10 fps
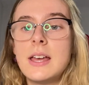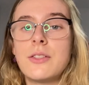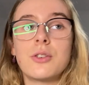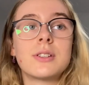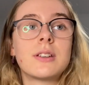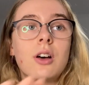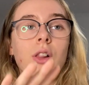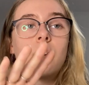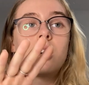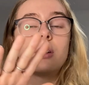there's a
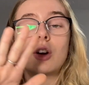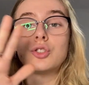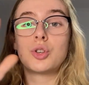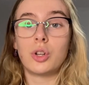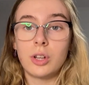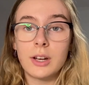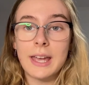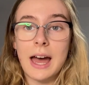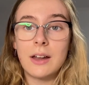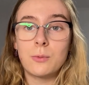lot to look
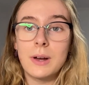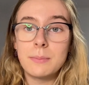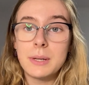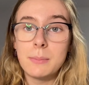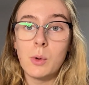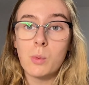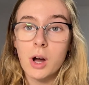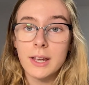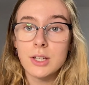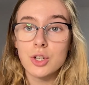at when people
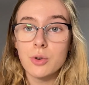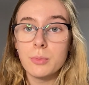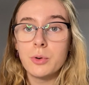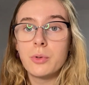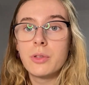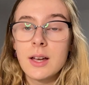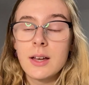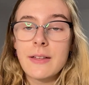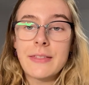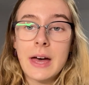walk into your booth.
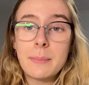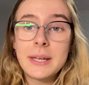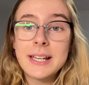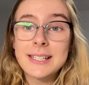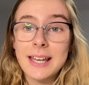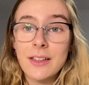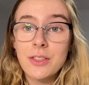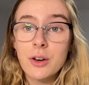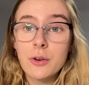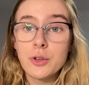That being
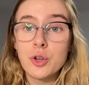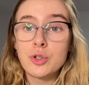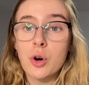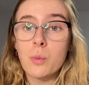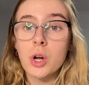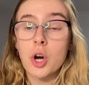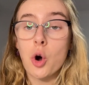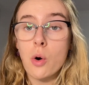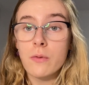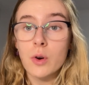said though, you don't want
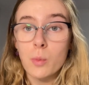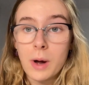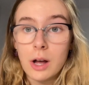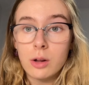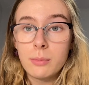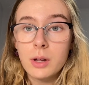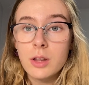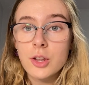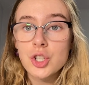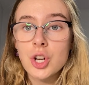to overwhelm
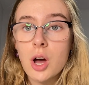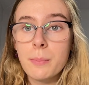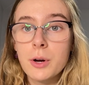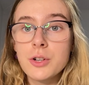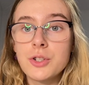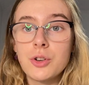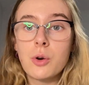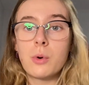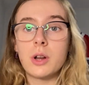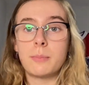the shoppers. You
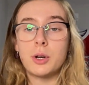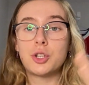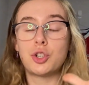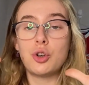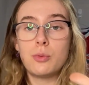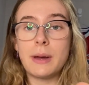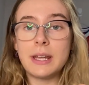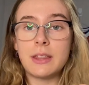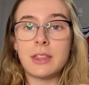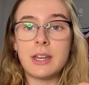don't want to put too
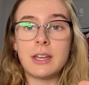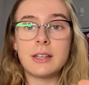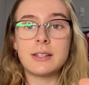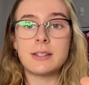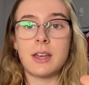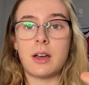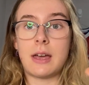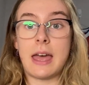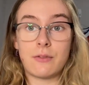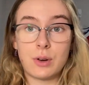many things
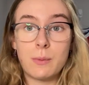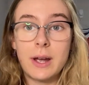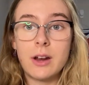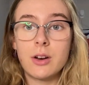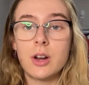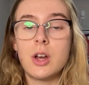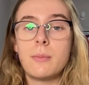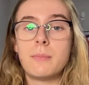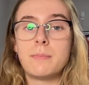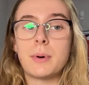everywhere,
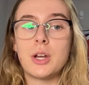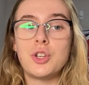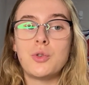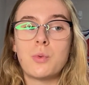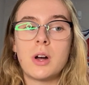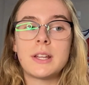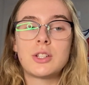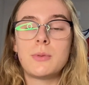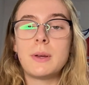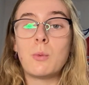but you want
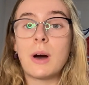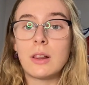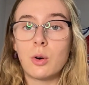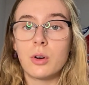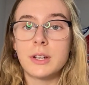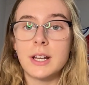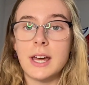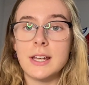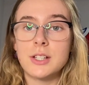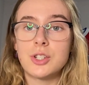it to be well
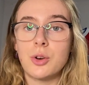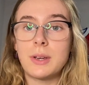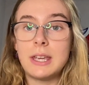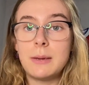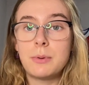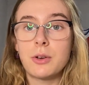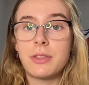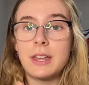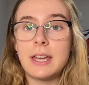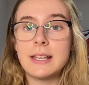organized. So keep your
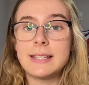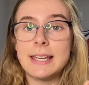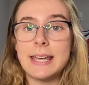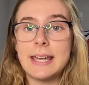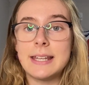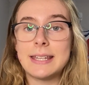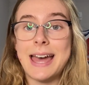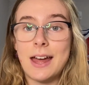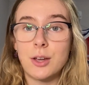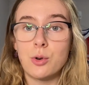things in
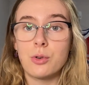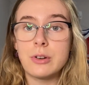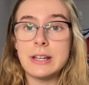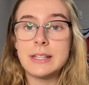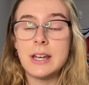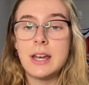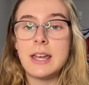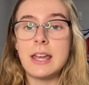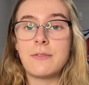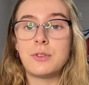categories.
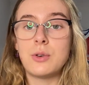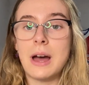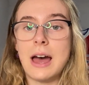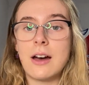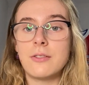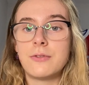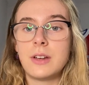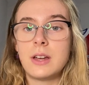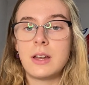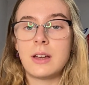If you have,
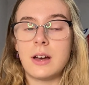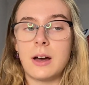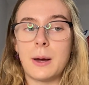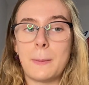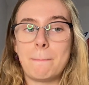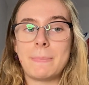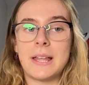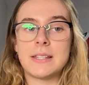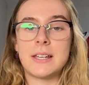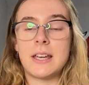
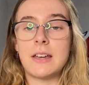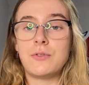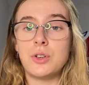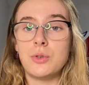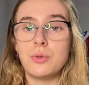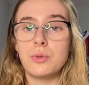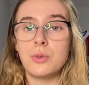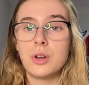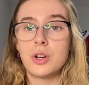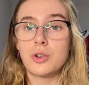let's say if
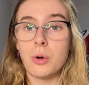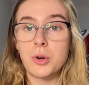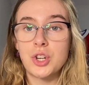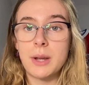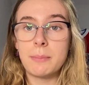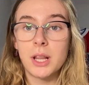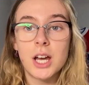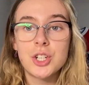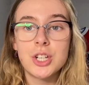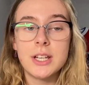you crochet
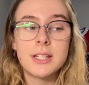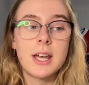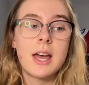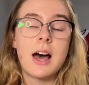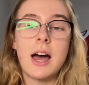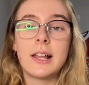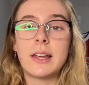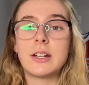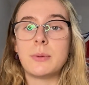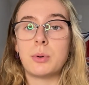plushies, I
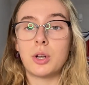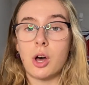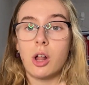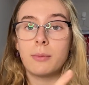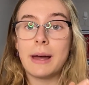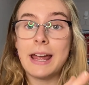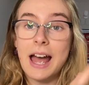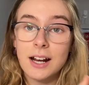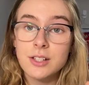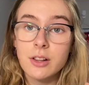like to put all my
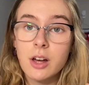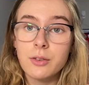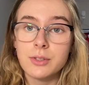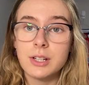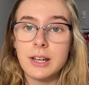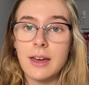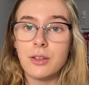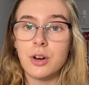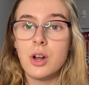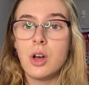axolotls
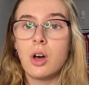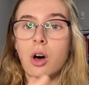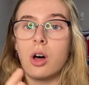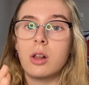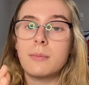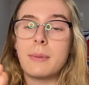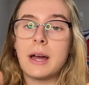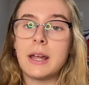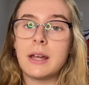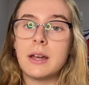together, all
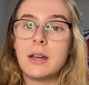my